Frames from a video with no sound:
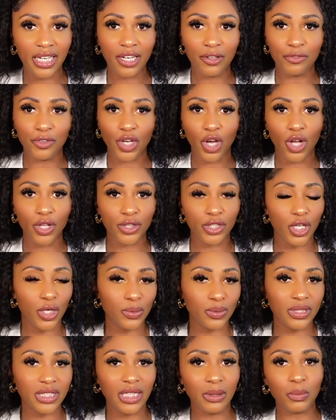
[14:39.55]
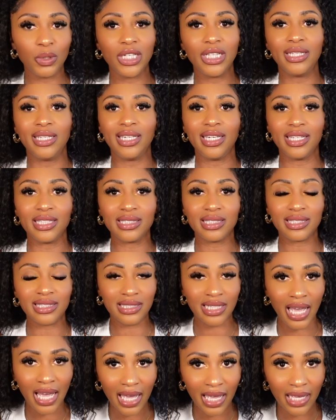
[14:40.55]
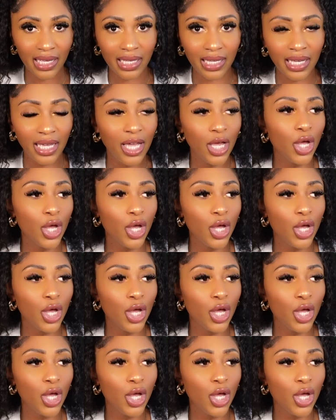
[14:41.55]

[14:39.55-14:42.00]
And if y'all know, deep cleaning suck,